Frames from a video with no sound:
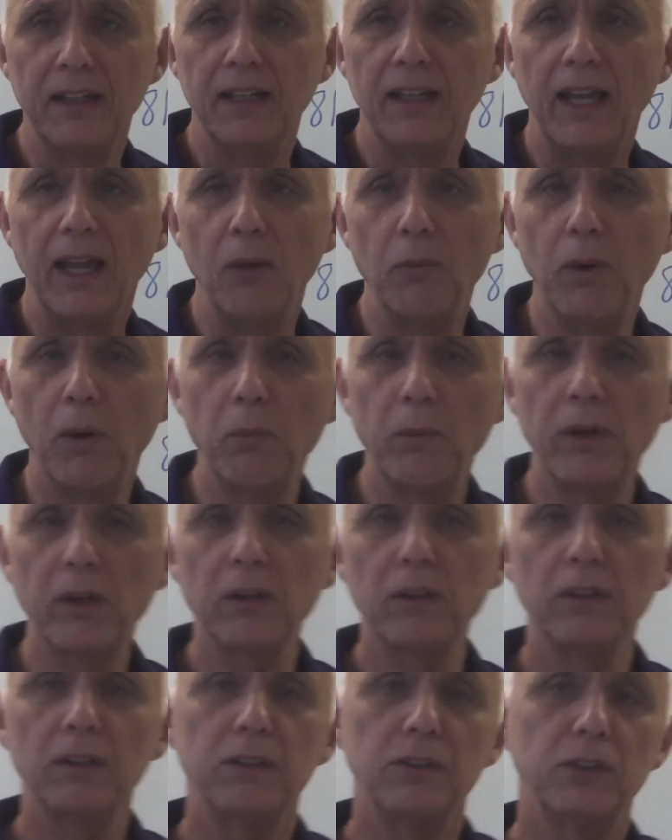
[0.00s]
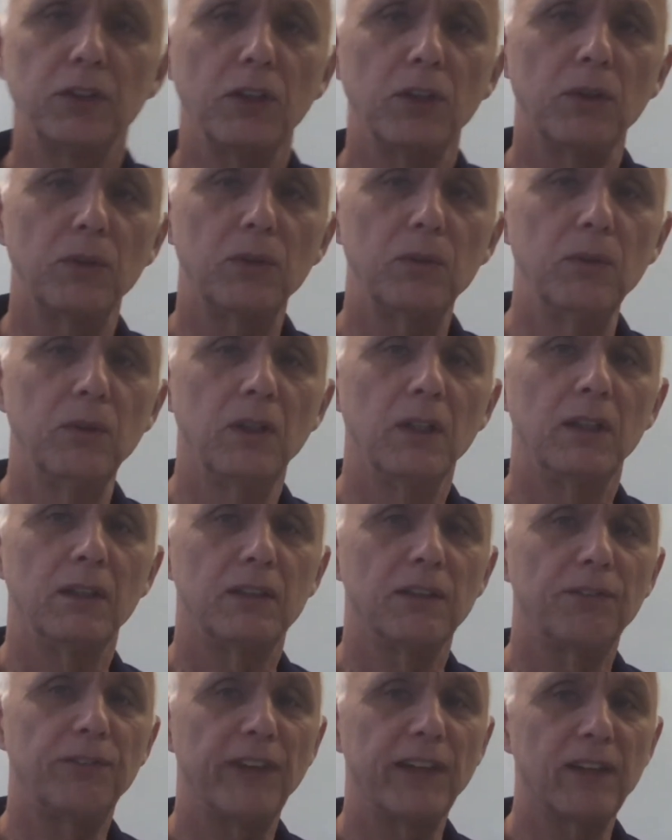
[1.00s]
And what we're going to do to
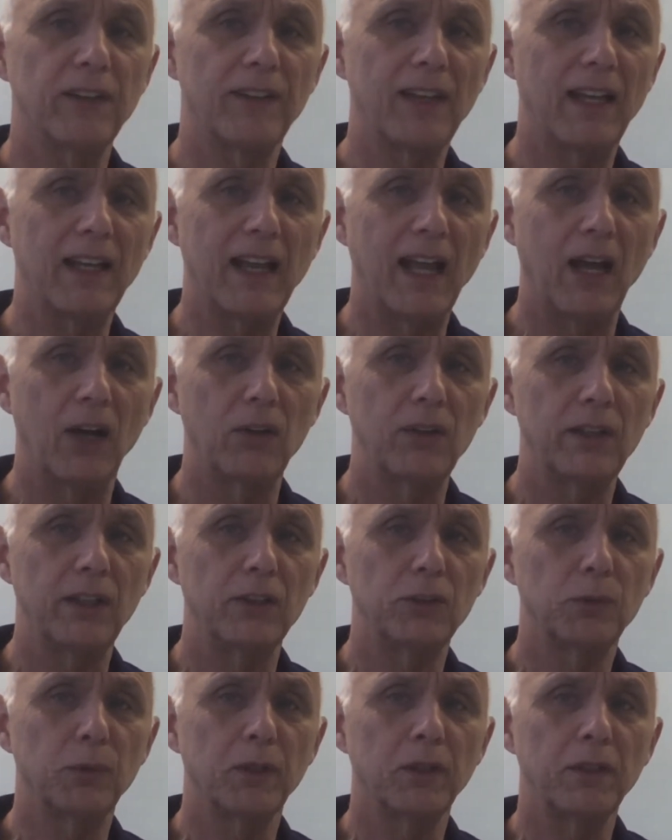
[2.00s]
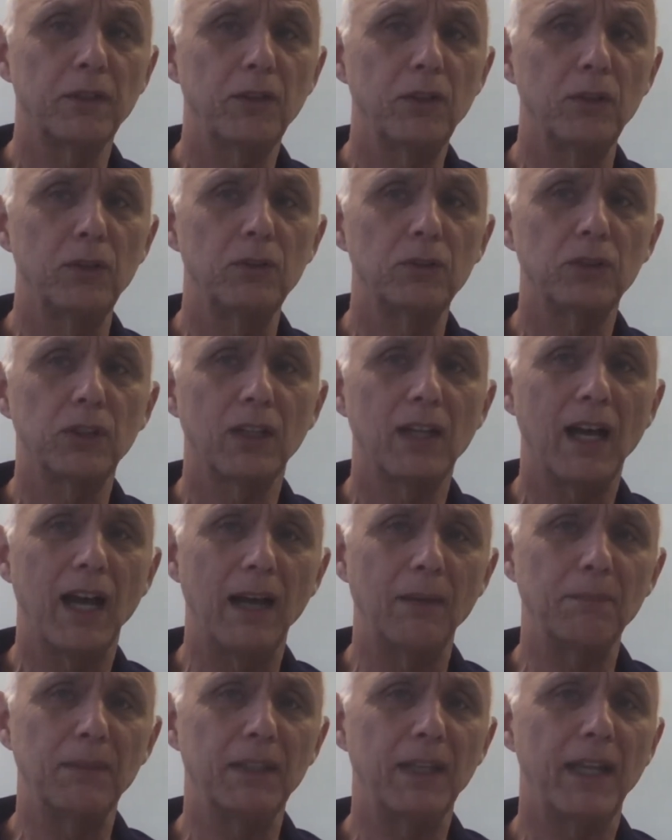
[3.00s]
figure that out is we're going to use a
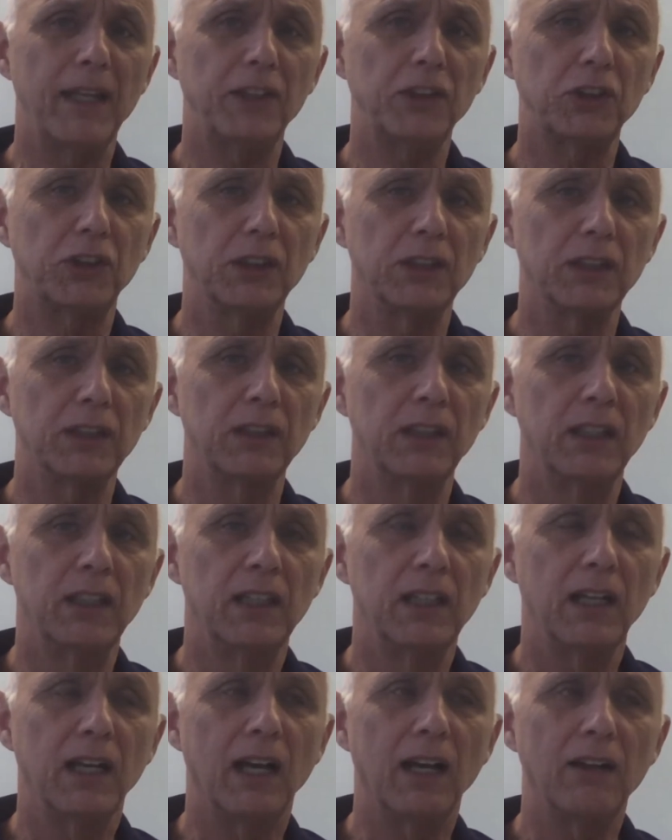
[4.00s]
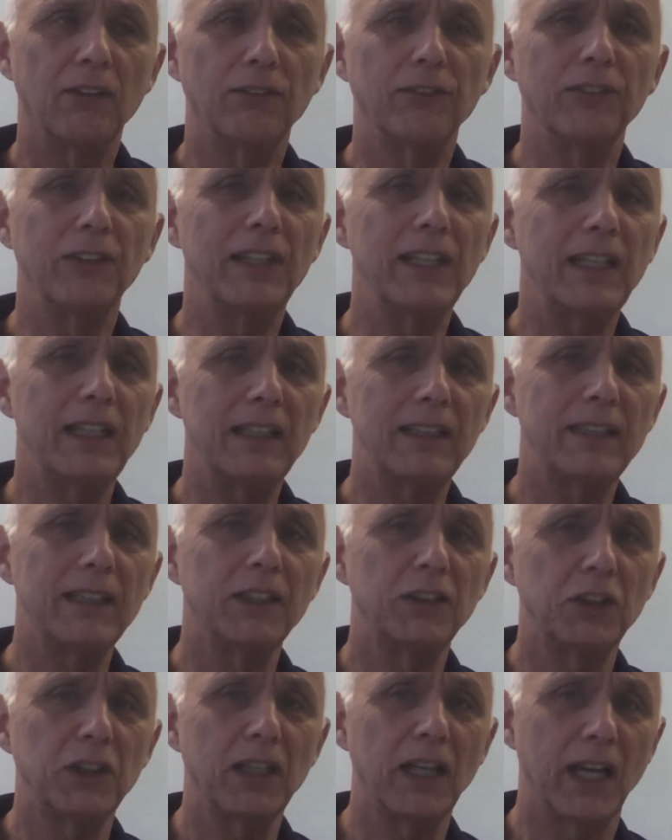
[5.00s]
combination of lead
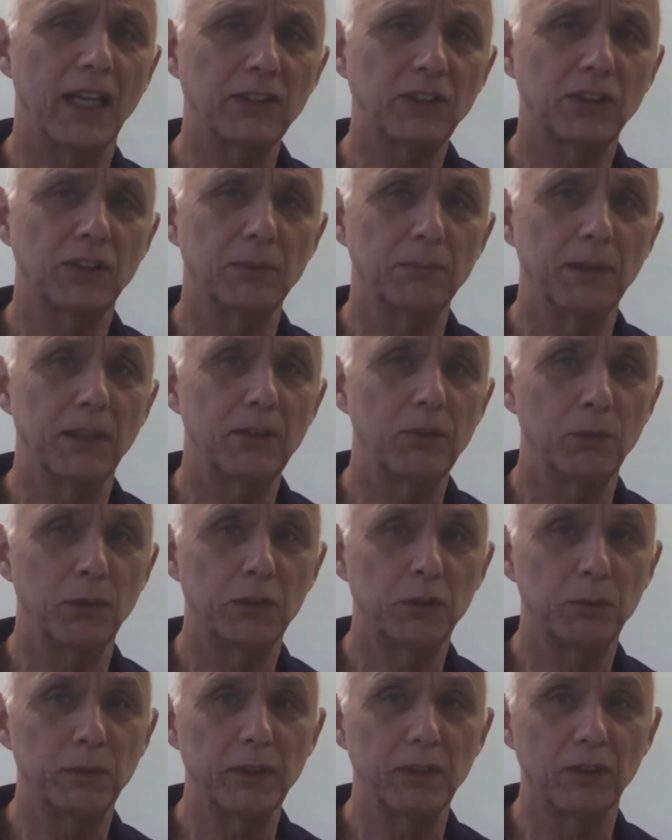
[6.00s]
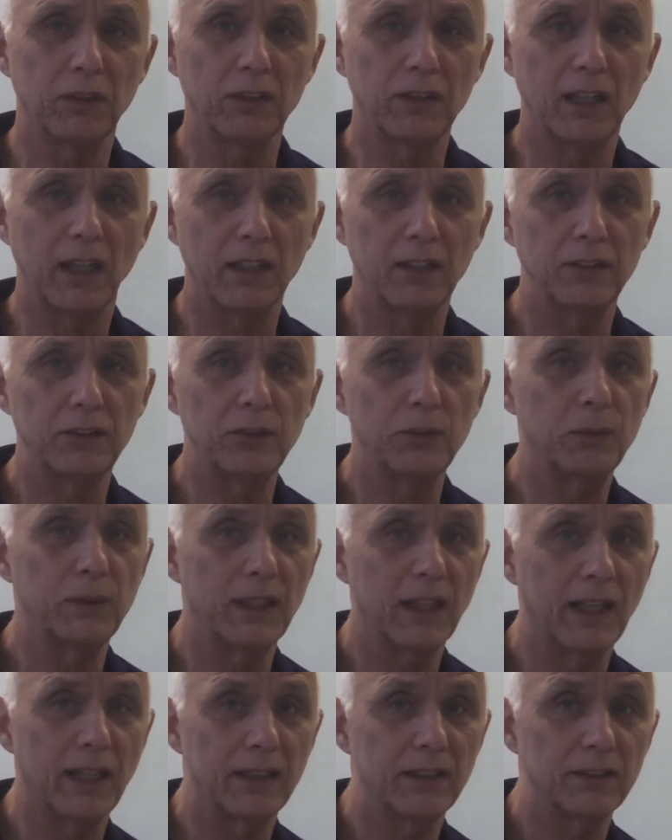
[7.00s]
digit estimate, which we learned how to do with
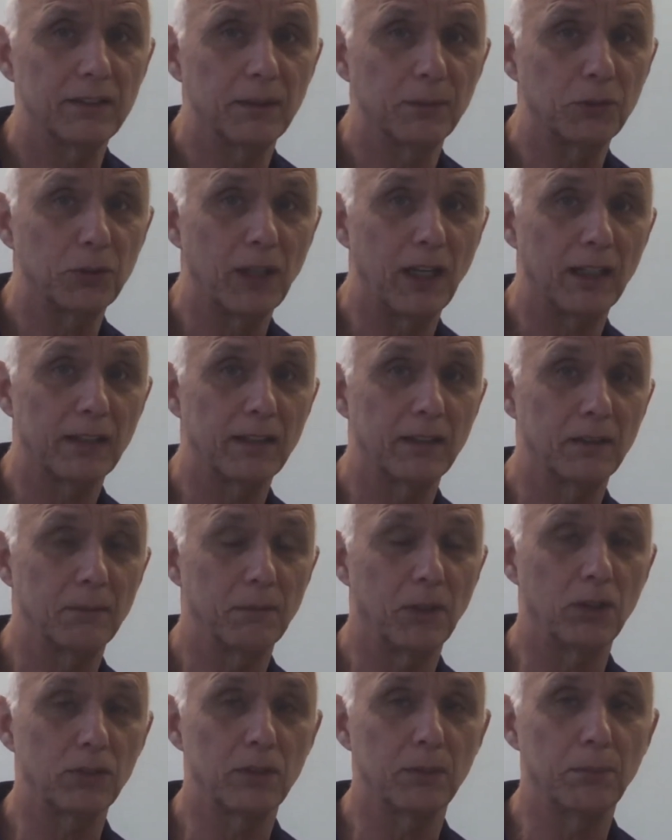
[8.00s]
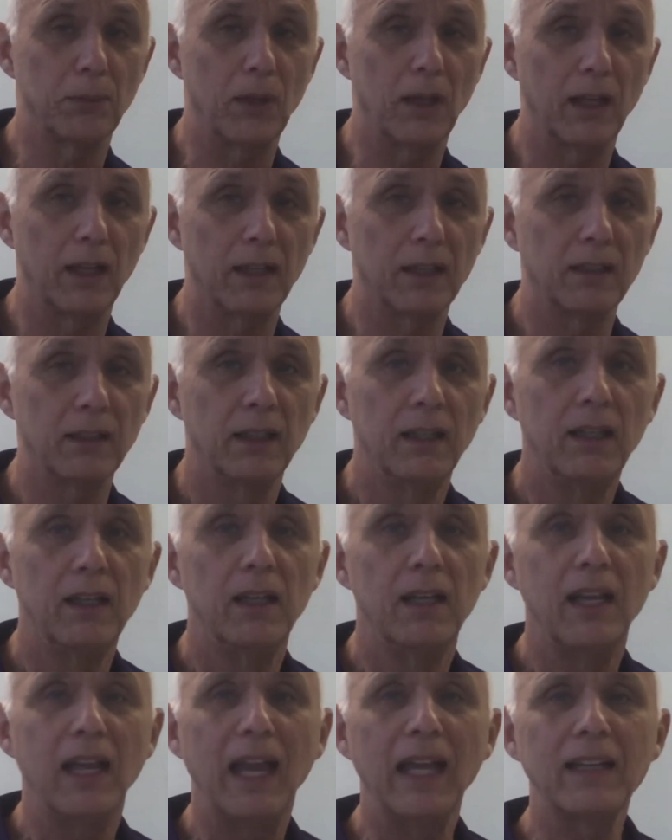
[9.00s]
adding, subtracting, and multiplying,
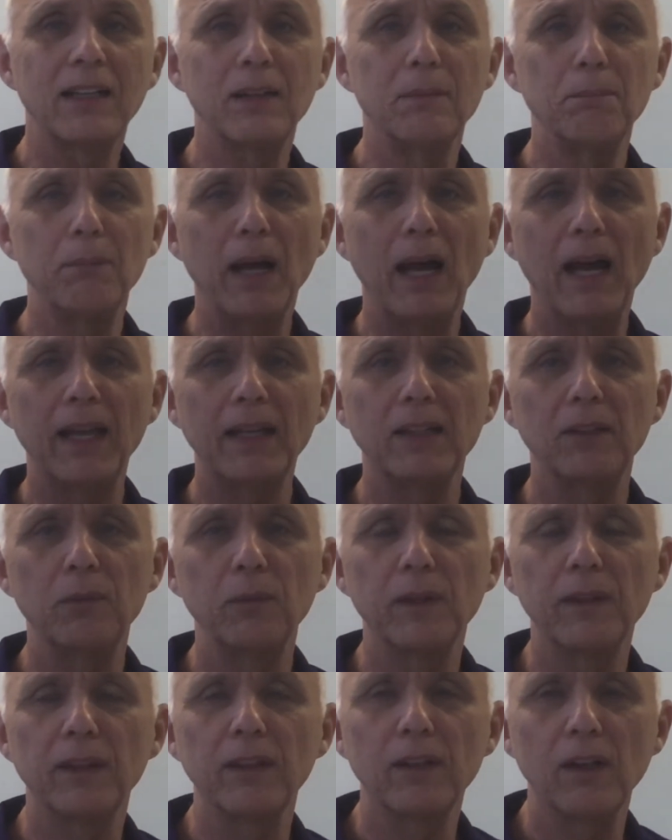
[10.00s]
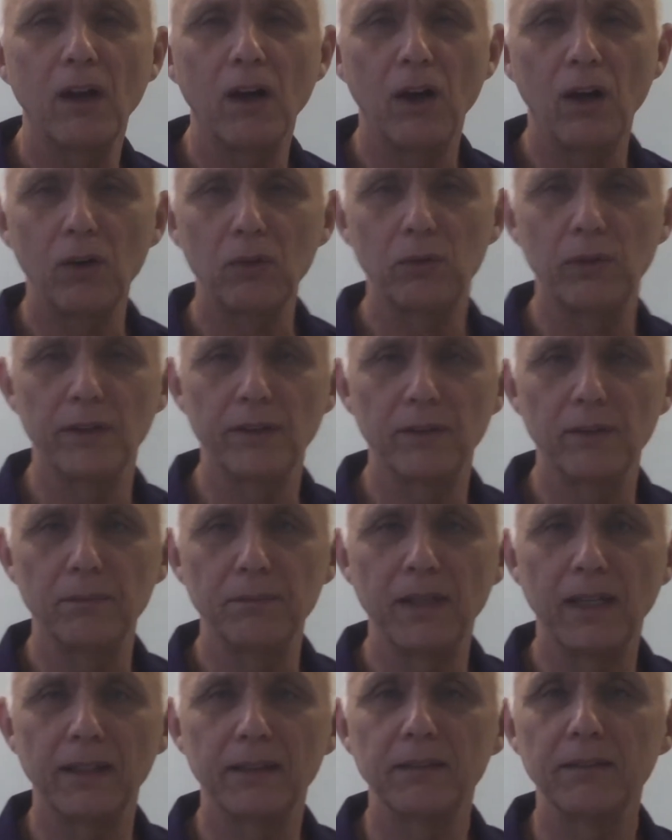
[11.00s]
and combine it with an algorithm
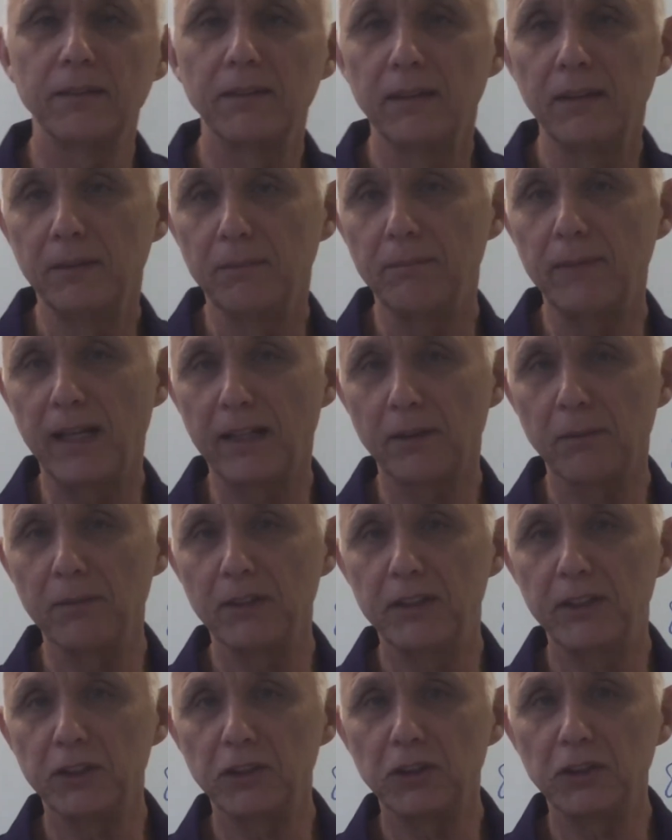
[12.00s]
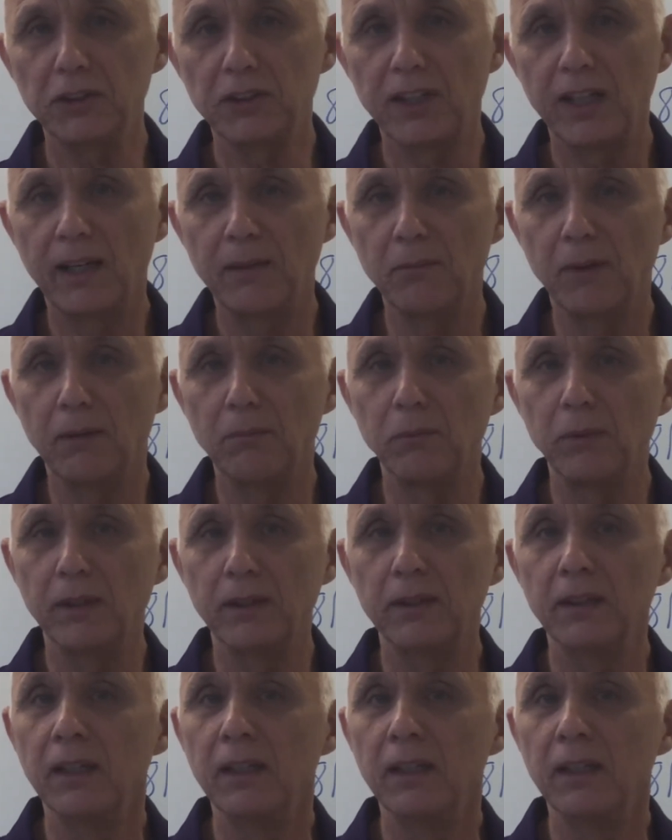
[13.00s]
that mathematicians came up with